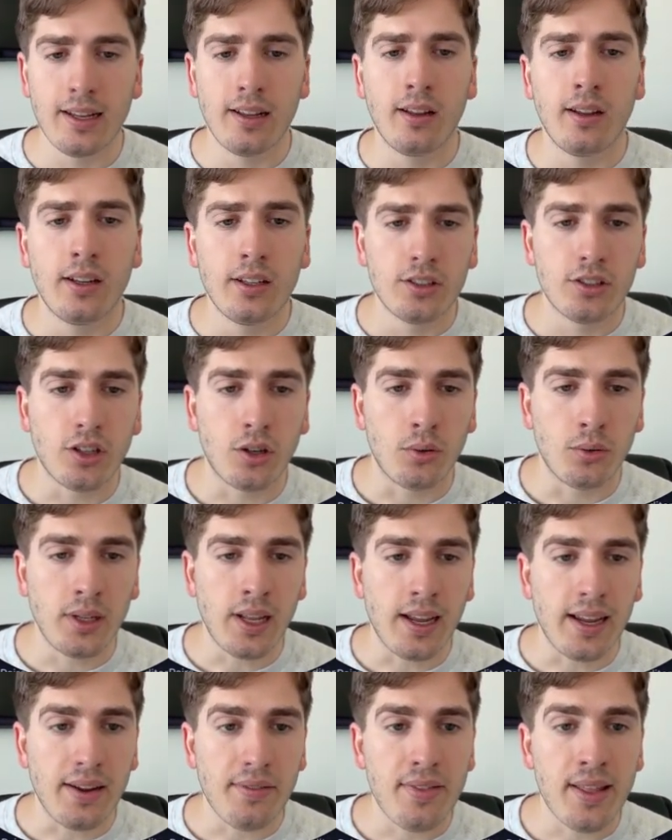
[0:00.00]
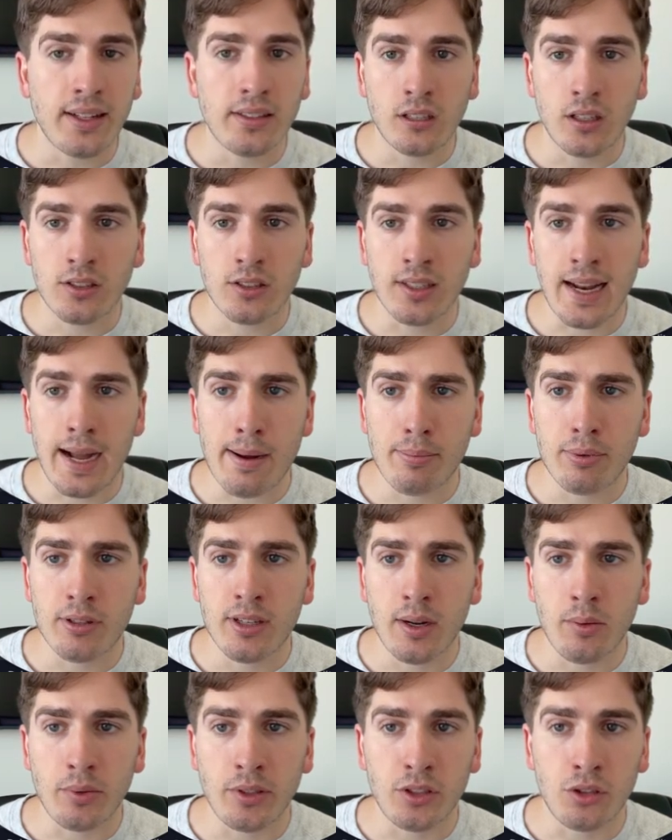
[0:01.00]
So yeah, if that doesn't happen
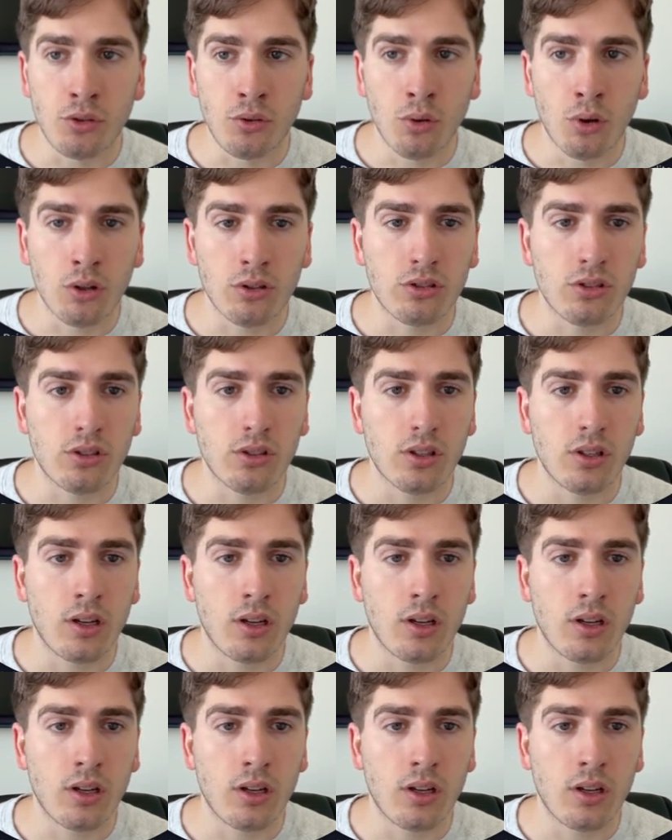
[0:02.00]
and we do not